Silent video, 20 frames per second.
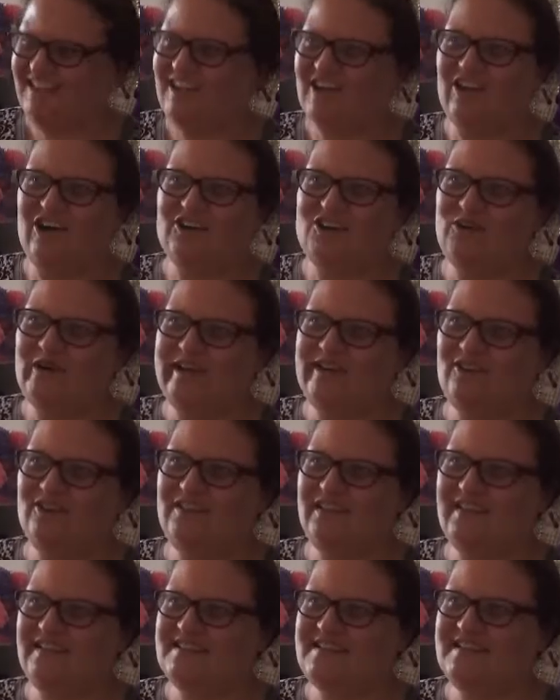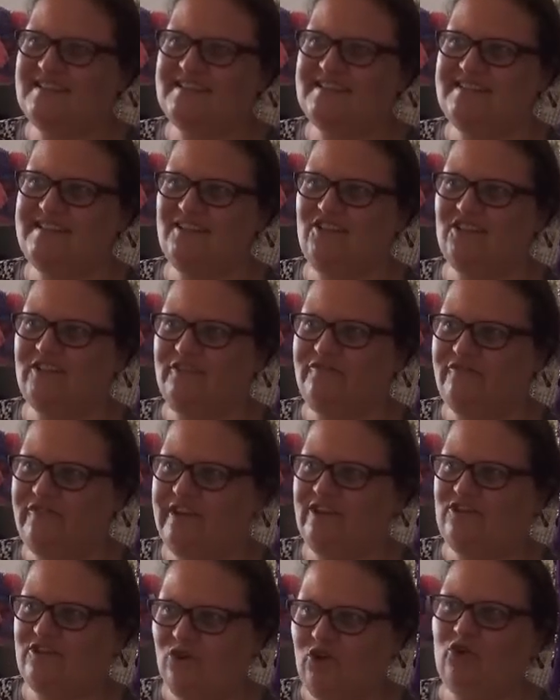Although I don't think it's necessarily
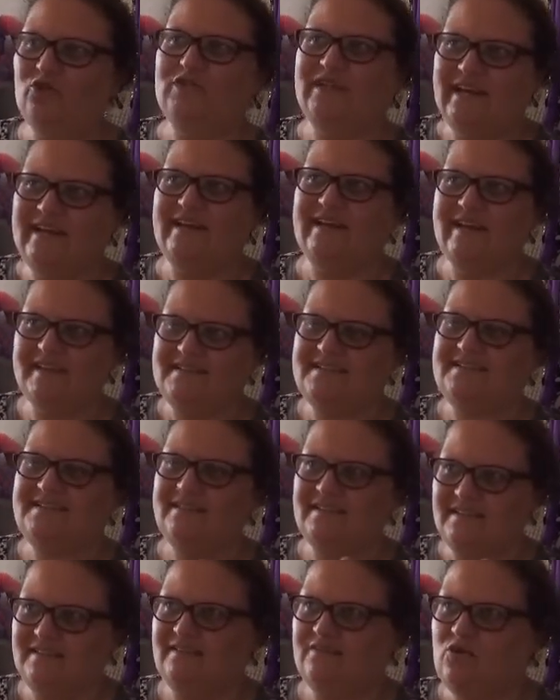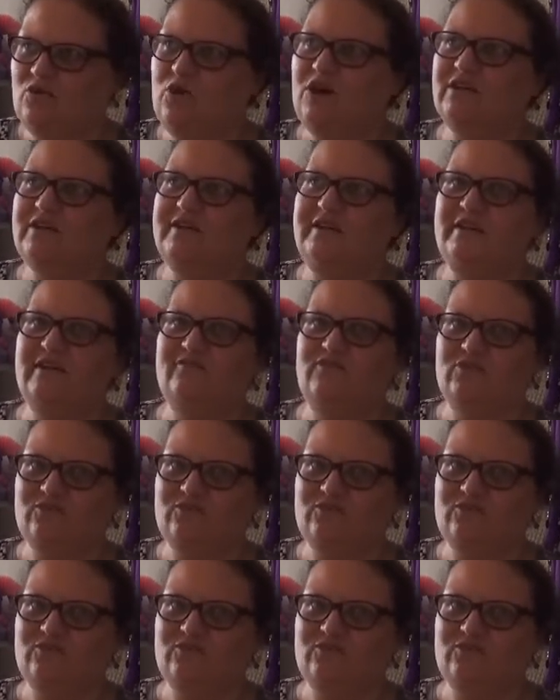fair to hold that against the quality of the